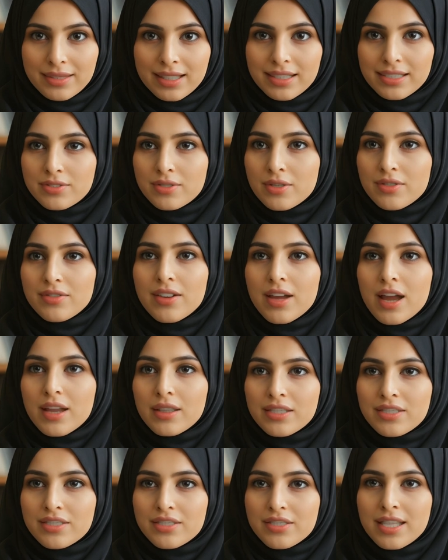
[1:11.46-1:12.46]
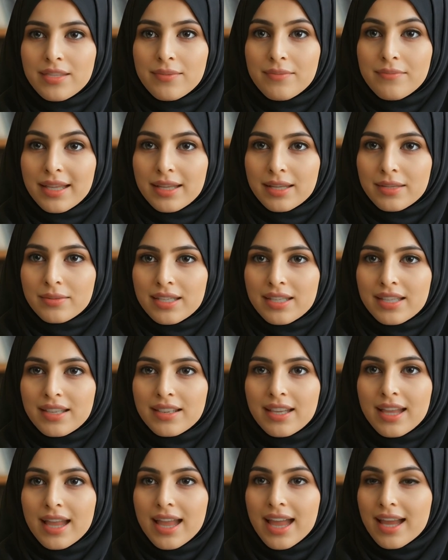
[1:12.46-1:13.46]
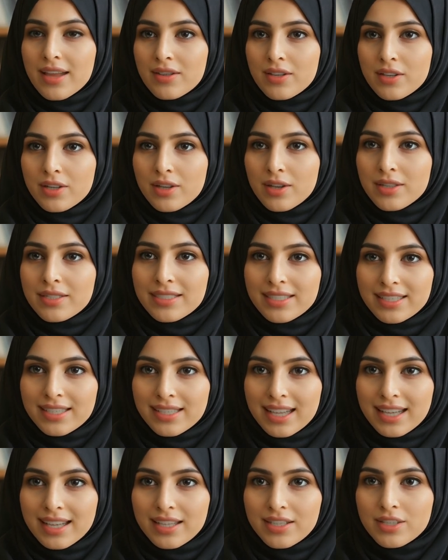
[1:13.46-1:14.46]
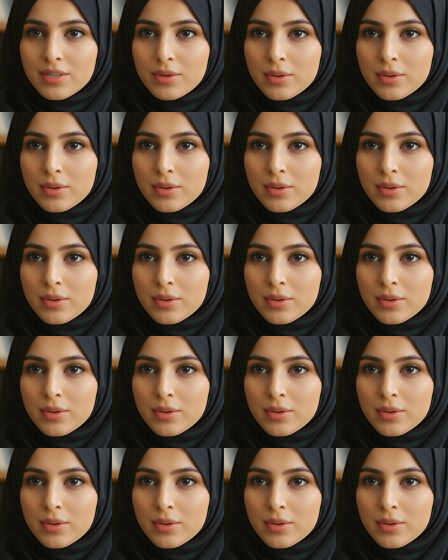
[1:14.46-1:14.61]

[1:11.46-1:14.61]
Is there knowledge that maybe at our current stage